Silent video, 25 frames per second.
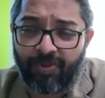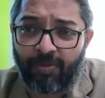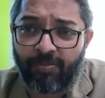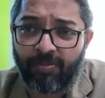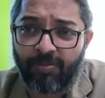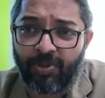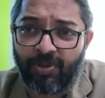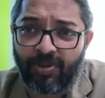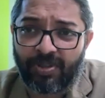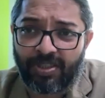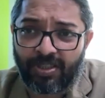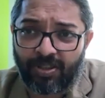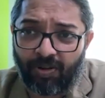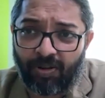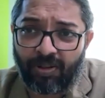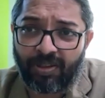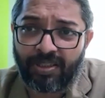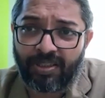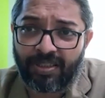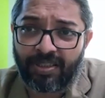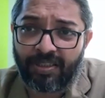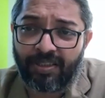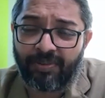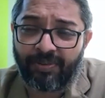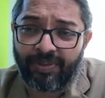from those
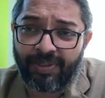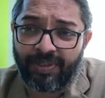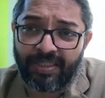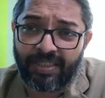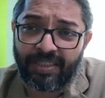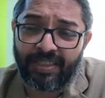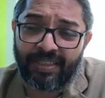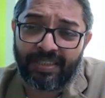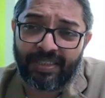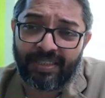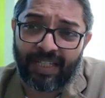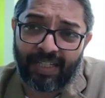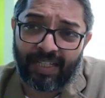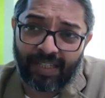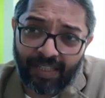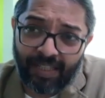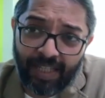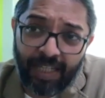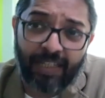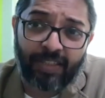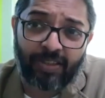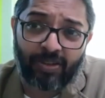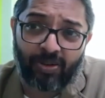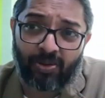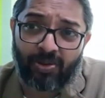constituencies that
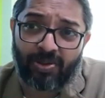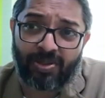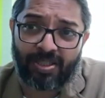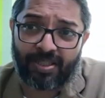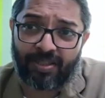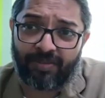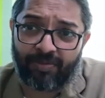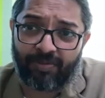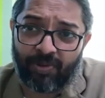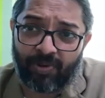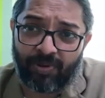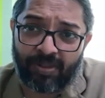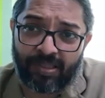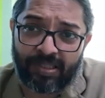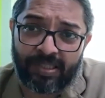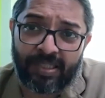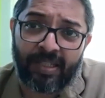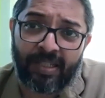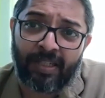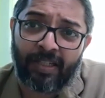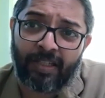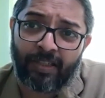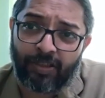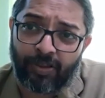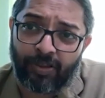led those revolts
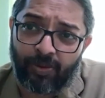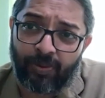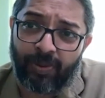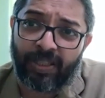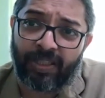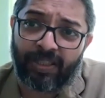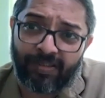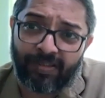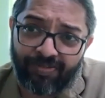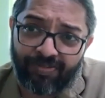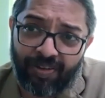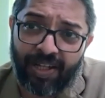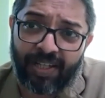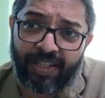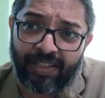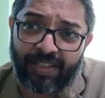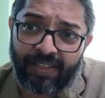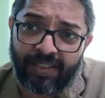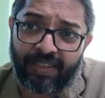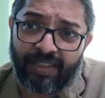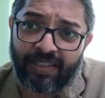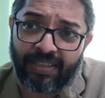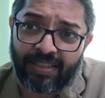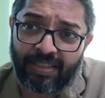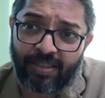during the fight
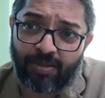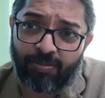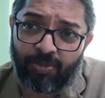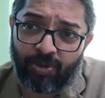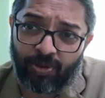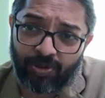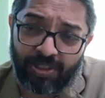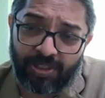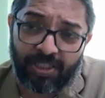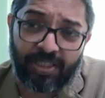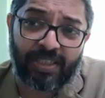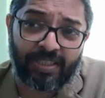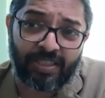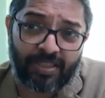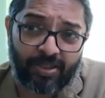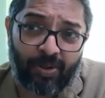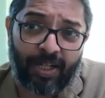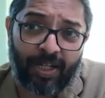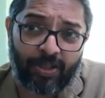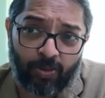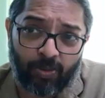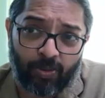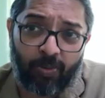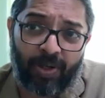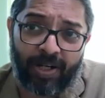against the Portuguese. So
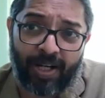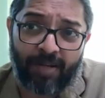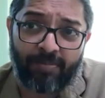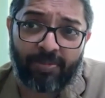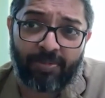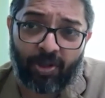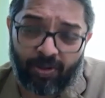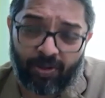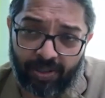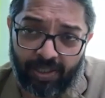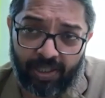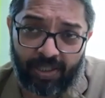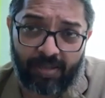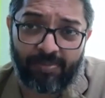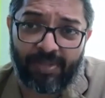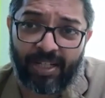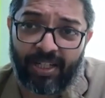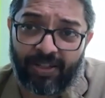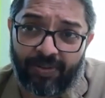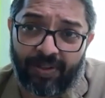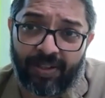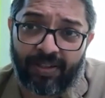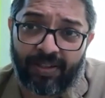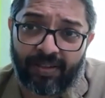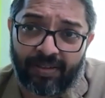I know what I'm talking about.